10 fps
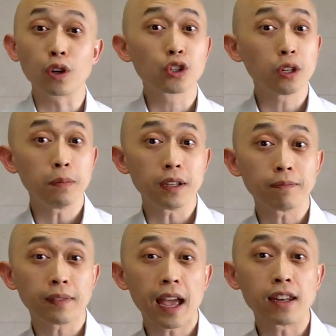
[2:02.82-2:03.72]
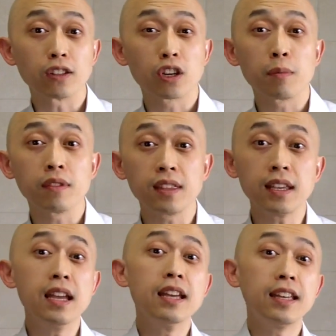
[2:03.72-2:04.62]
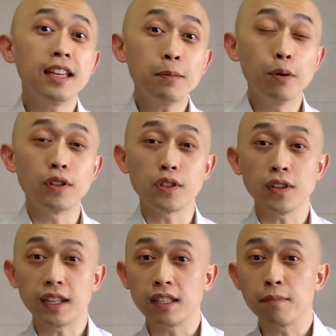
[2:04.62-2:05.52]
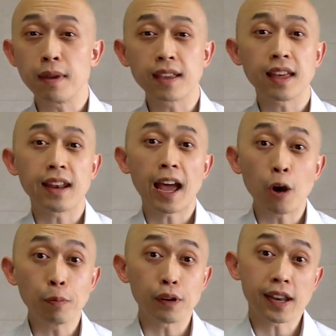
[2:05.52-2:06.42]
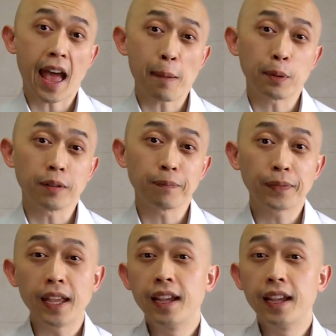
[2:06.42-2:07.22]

or should be and determine the inputs you need to make that output happen.